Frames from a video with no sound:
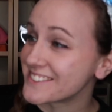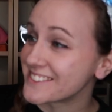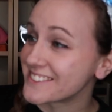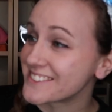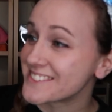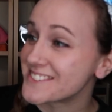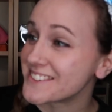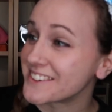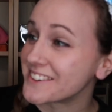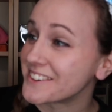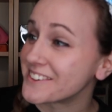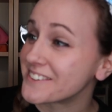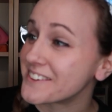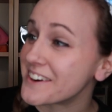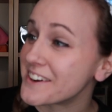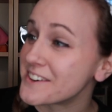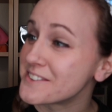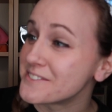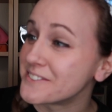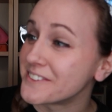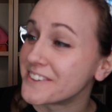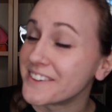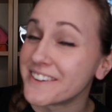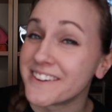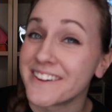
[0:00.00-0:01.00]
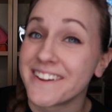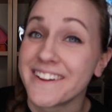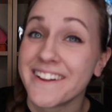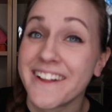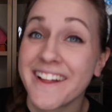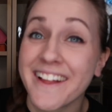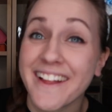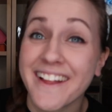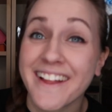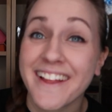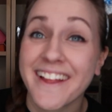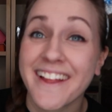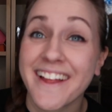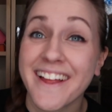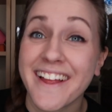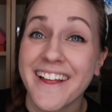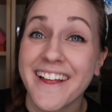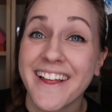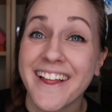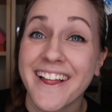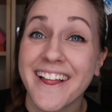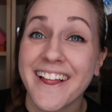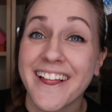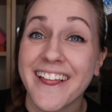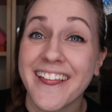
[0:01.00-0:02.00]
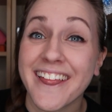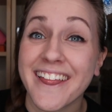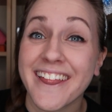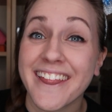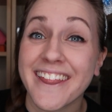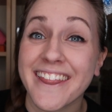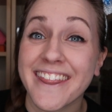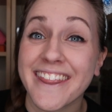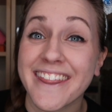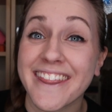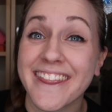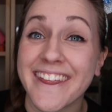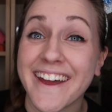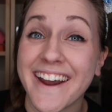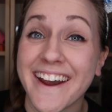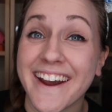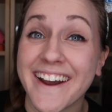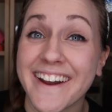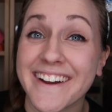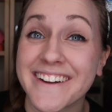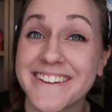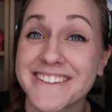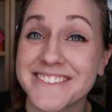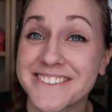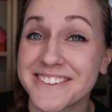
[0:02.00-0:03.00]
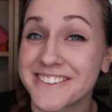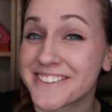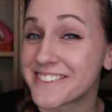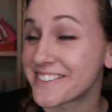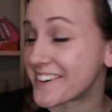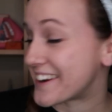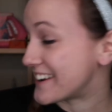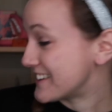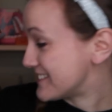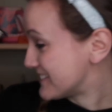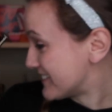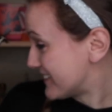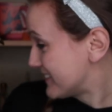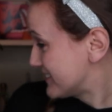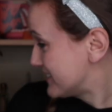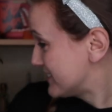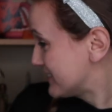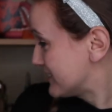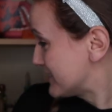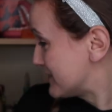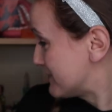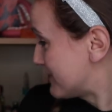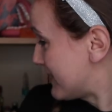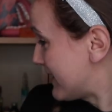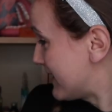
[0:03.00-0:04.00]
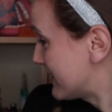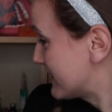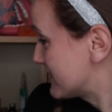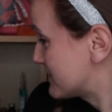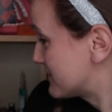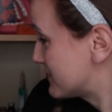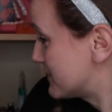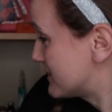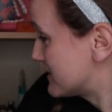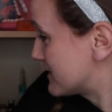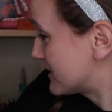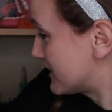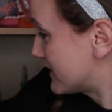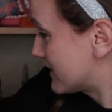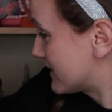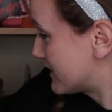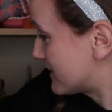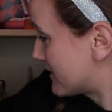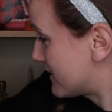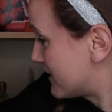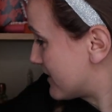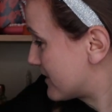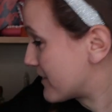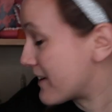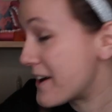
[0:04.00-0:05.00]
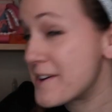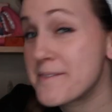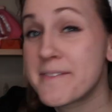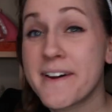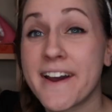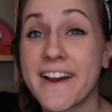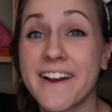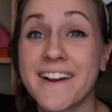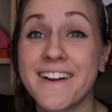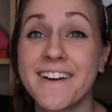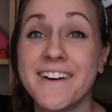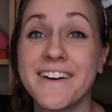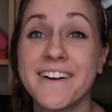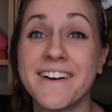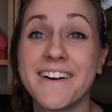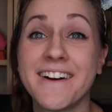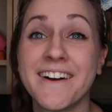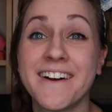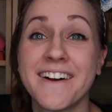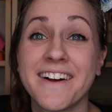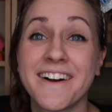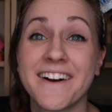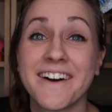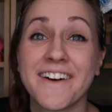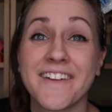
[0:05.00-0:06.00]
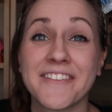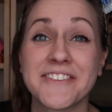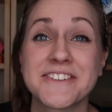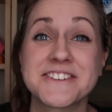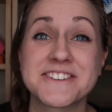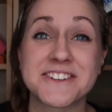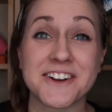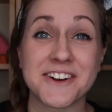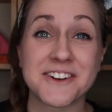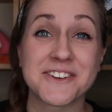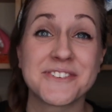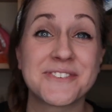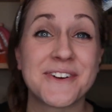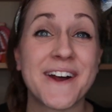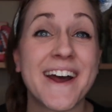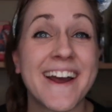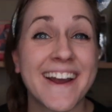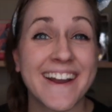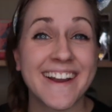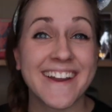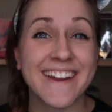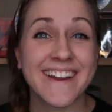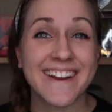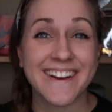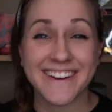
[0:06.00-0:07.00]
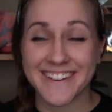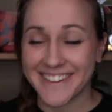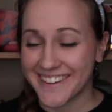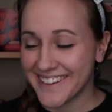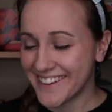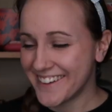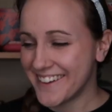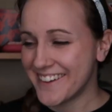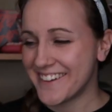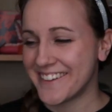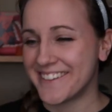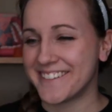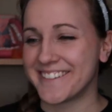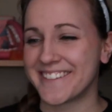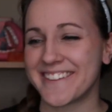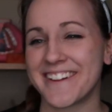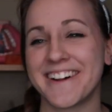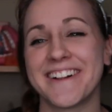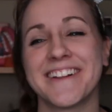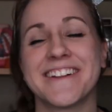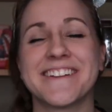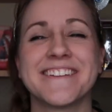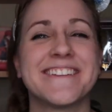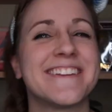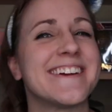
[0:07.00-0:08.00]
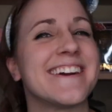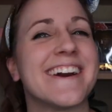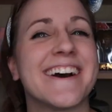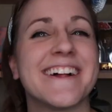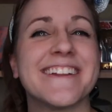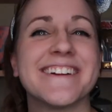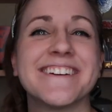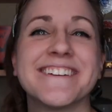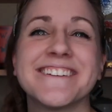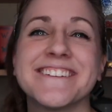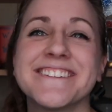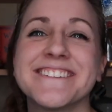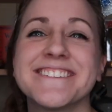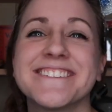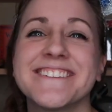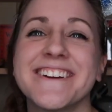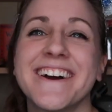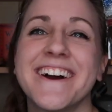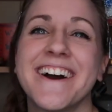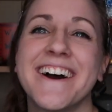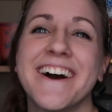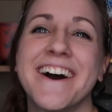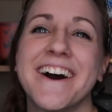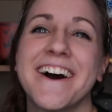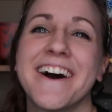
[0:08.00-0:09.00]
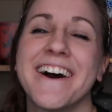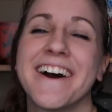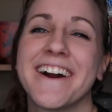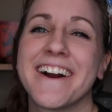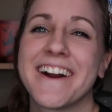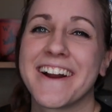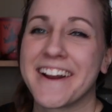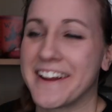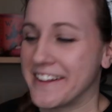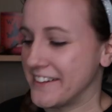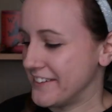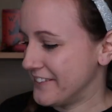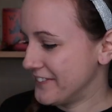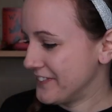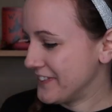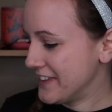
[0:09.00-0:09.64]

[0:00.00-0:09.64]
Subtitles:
looks incredible. That is a great start to this box. We're just gonna throw it right back on the shelf back here with all of the others. All right,